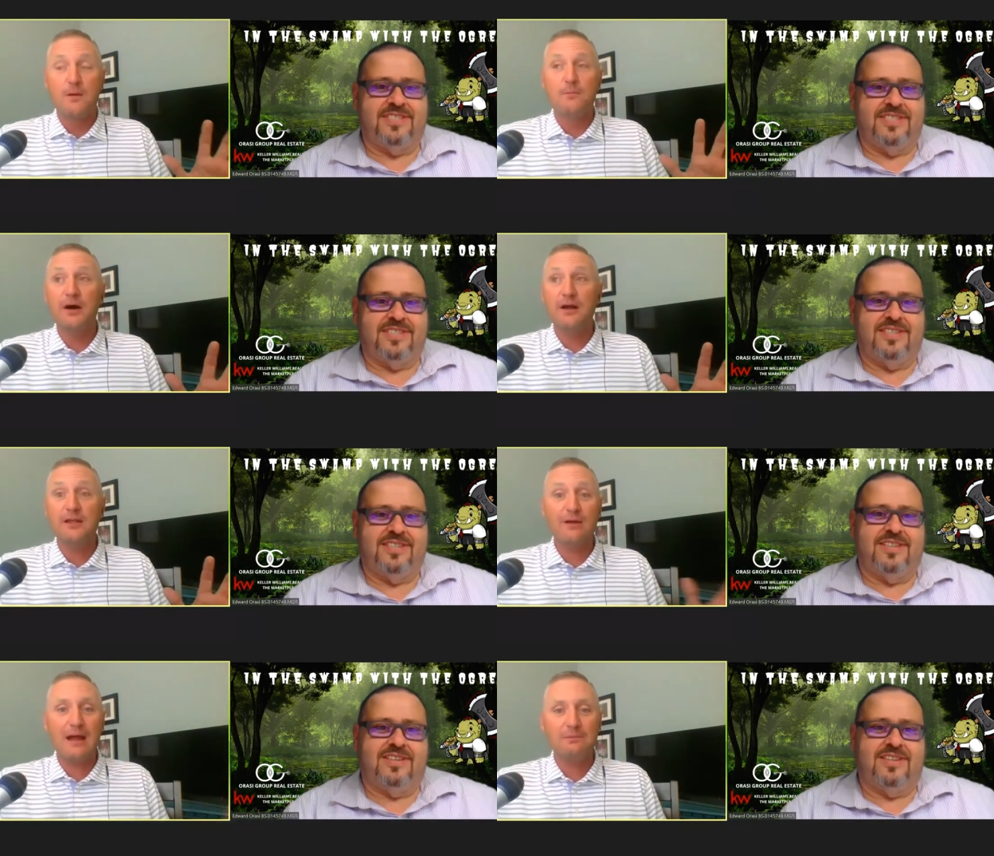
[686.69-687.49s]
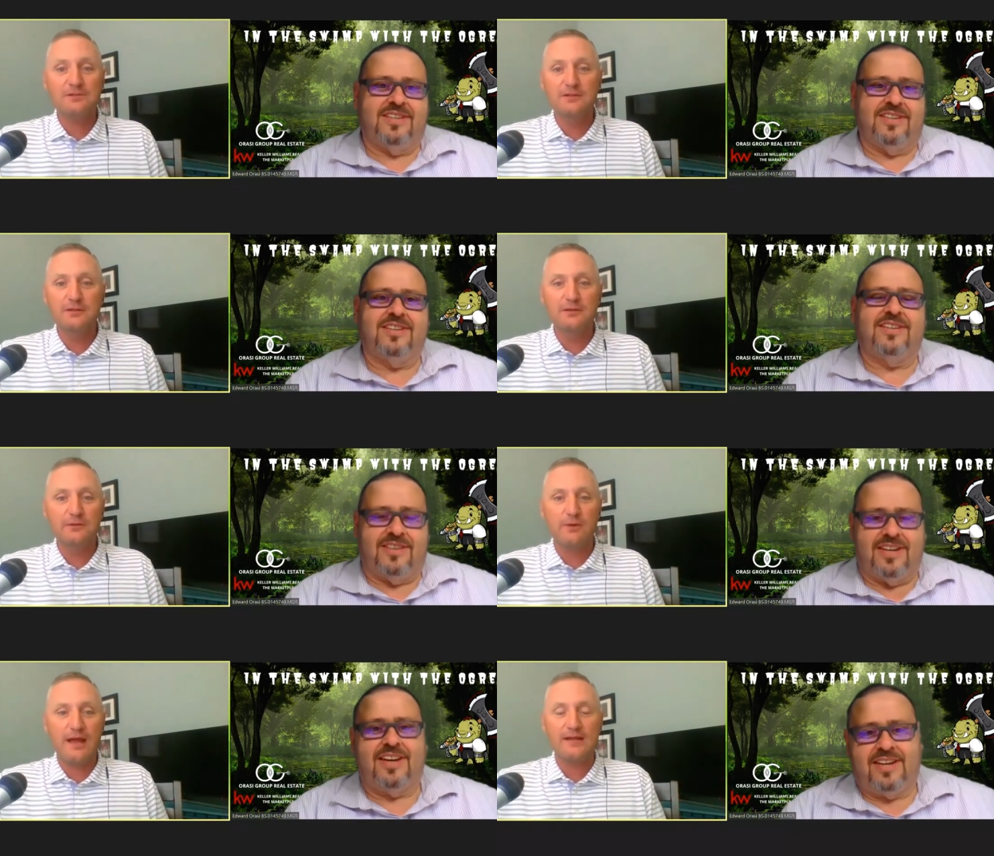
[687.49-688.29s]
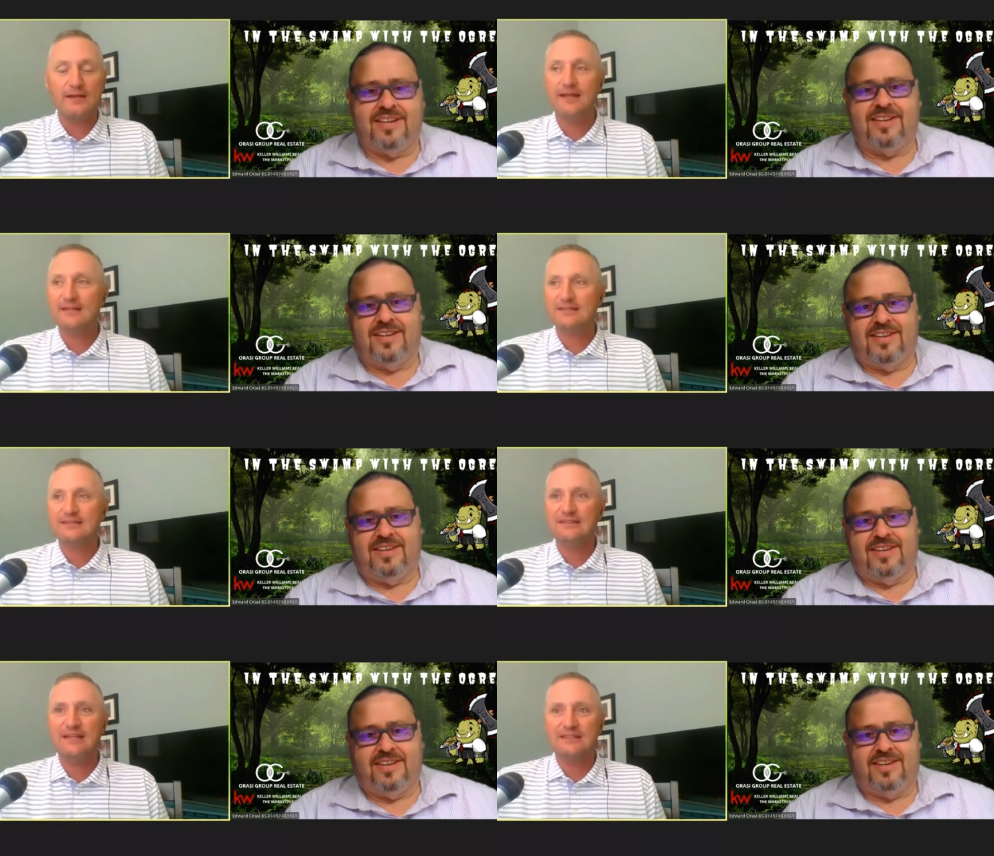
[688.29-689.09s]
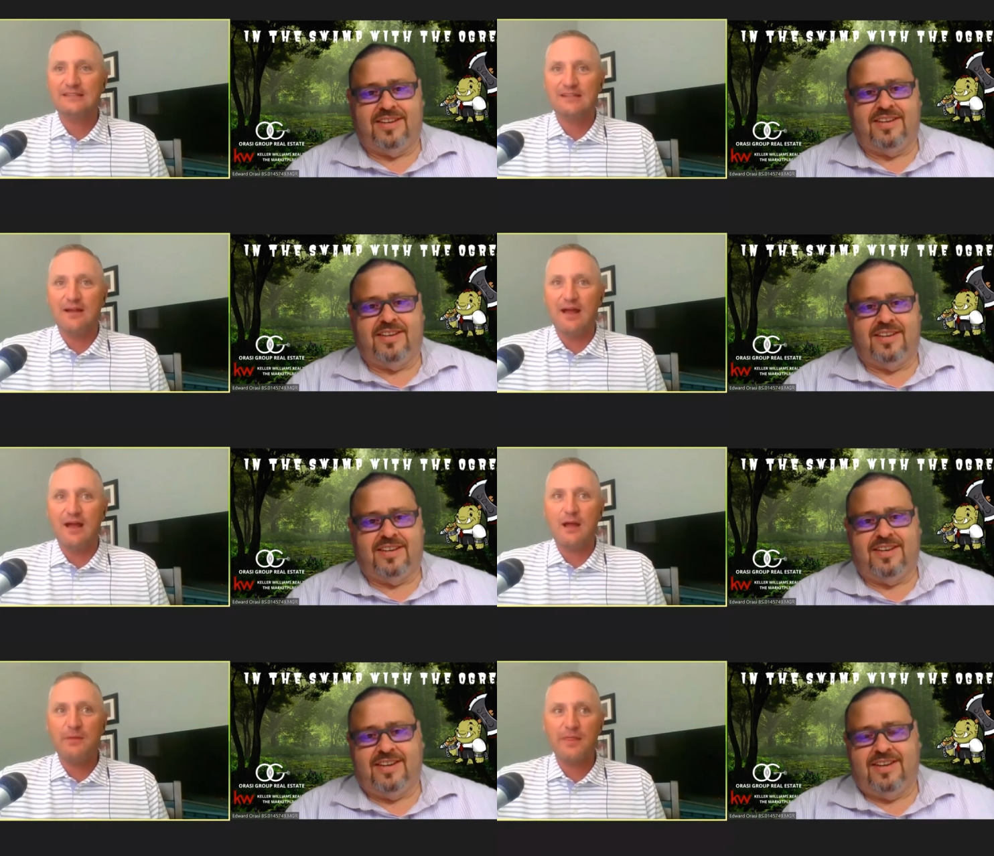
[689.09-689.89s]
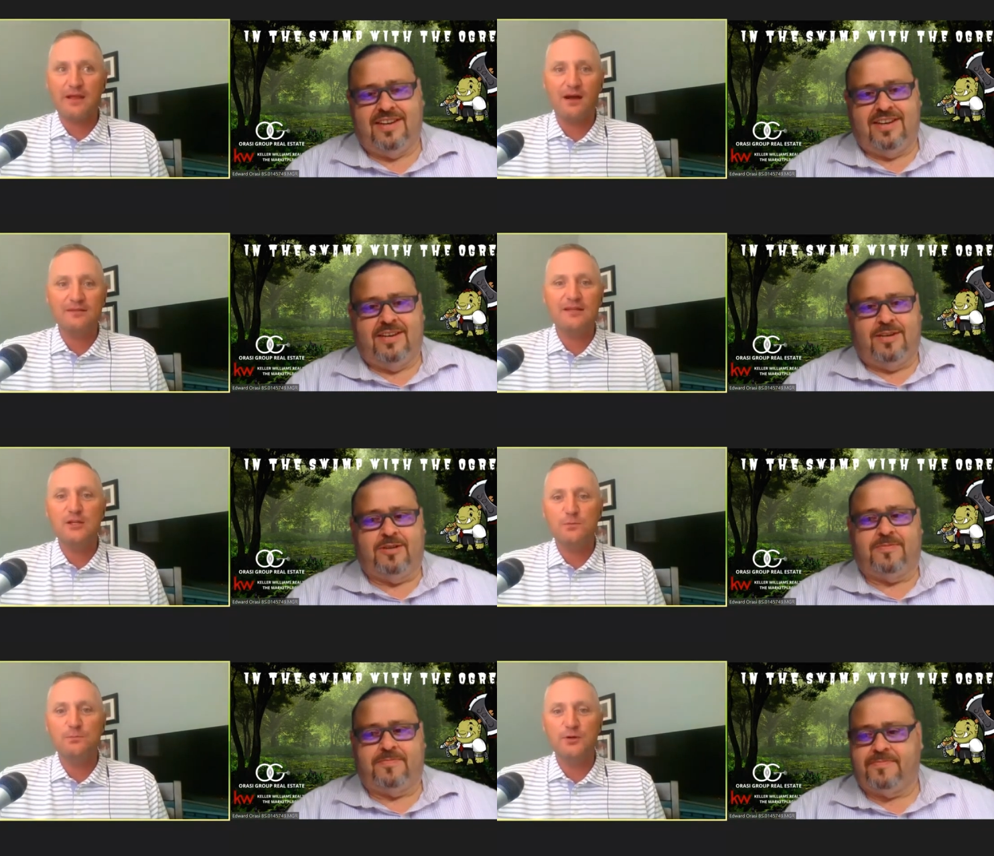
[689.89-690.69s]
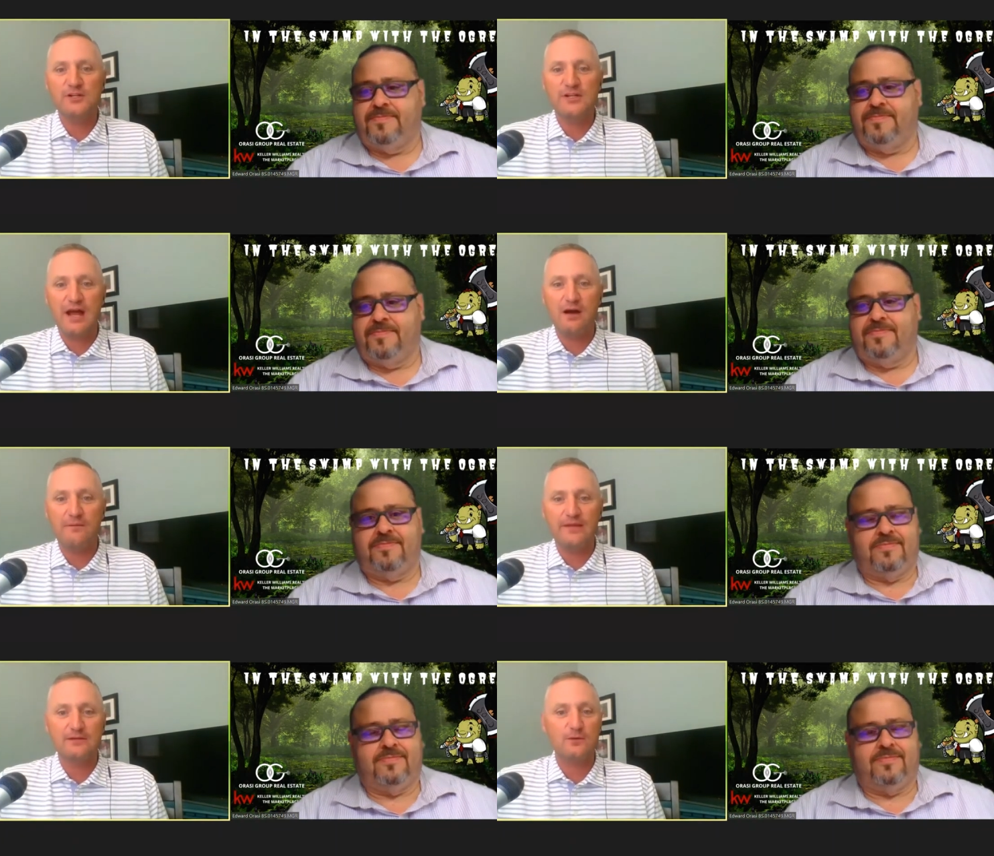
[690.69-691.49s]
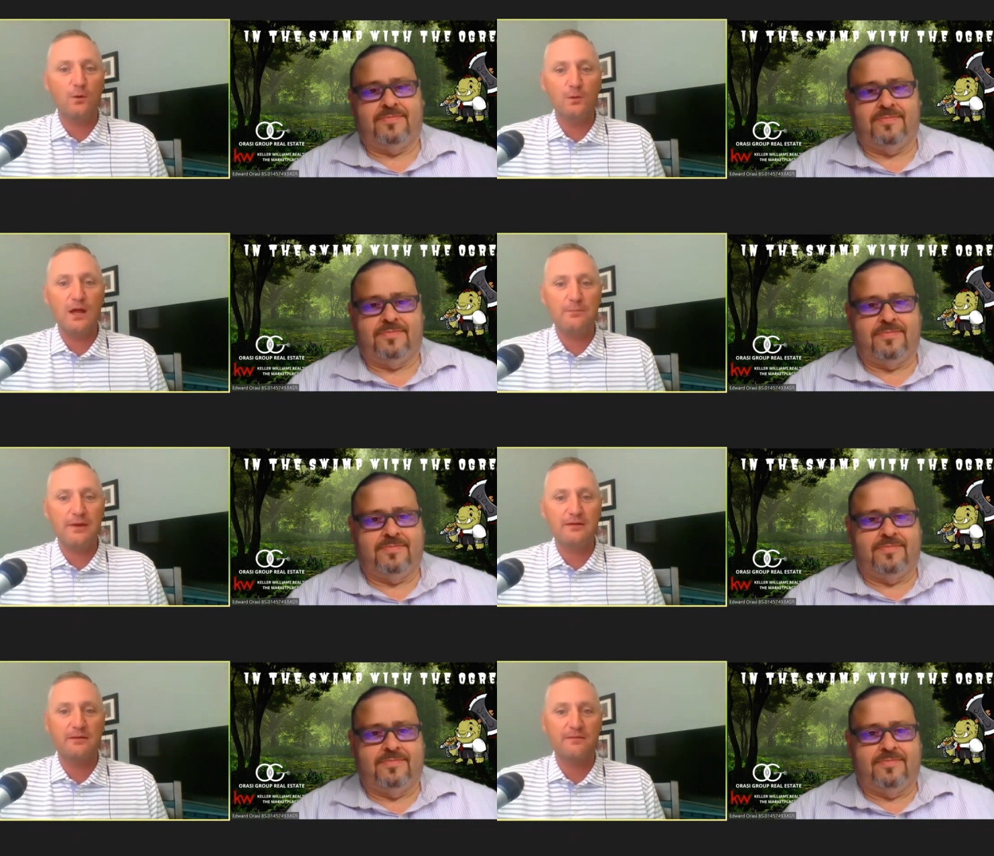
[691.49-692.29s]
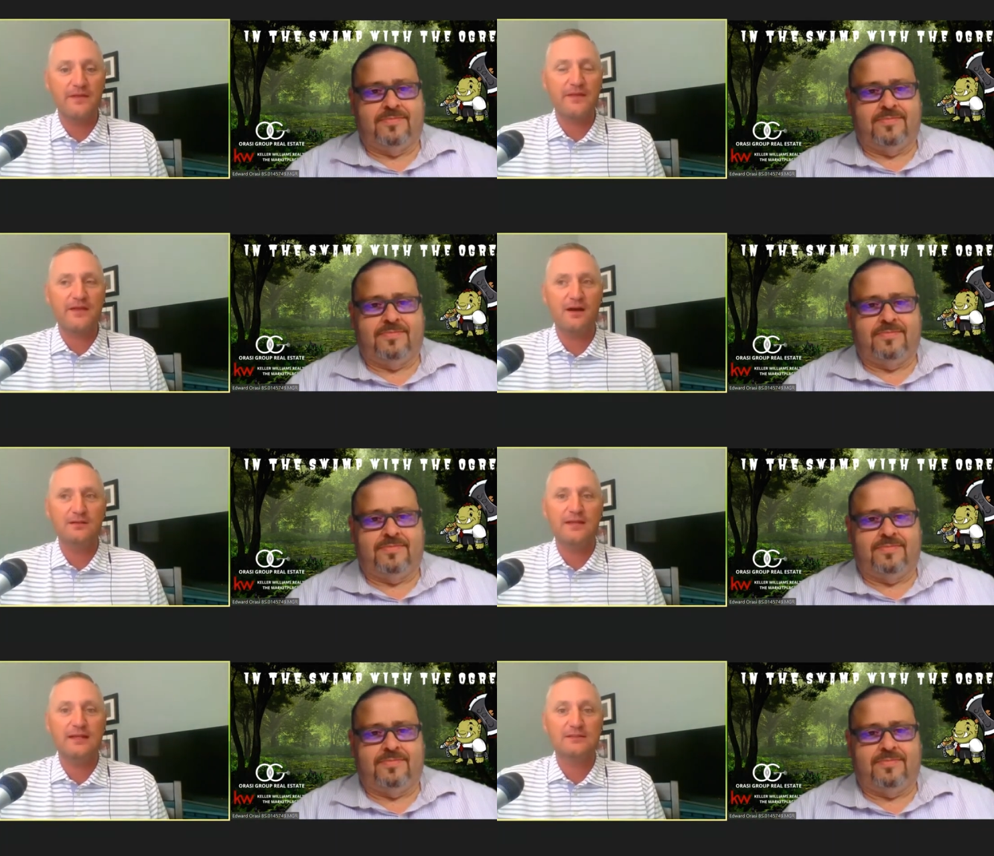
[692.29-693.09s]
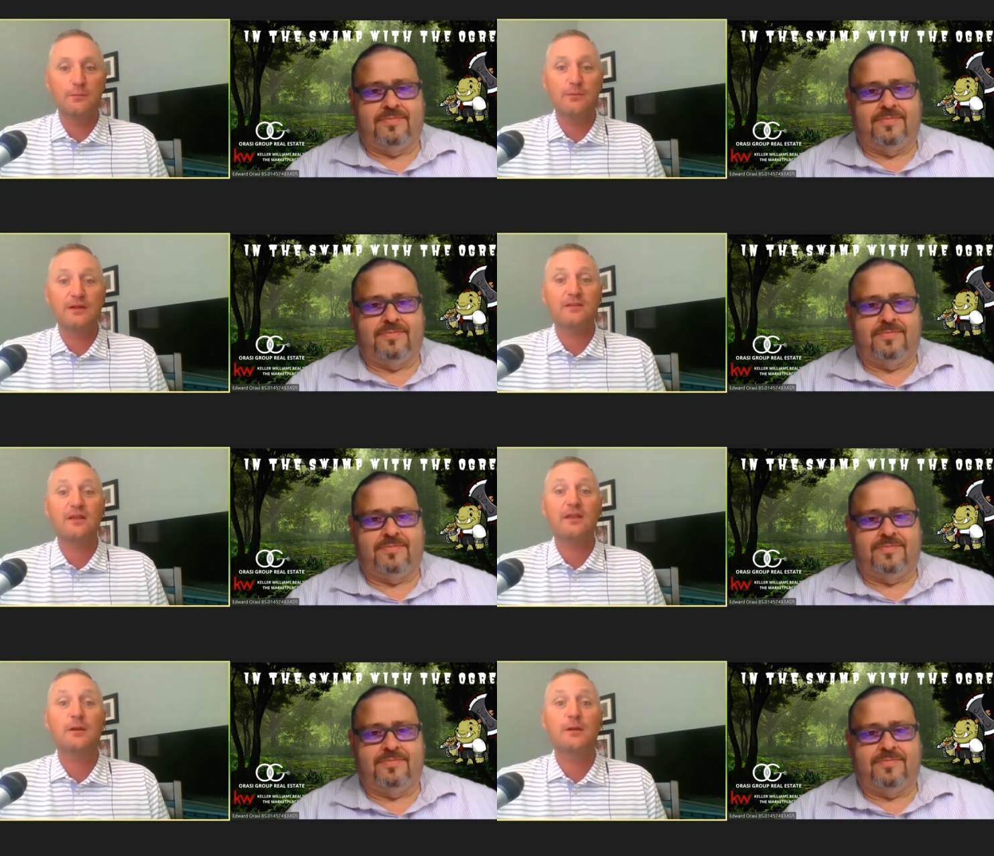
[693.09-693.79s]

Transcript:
Speaker 1: But you're absolutely right. It's, it's, I mean, the content you push out is a whole lot better than the content somebody's thinking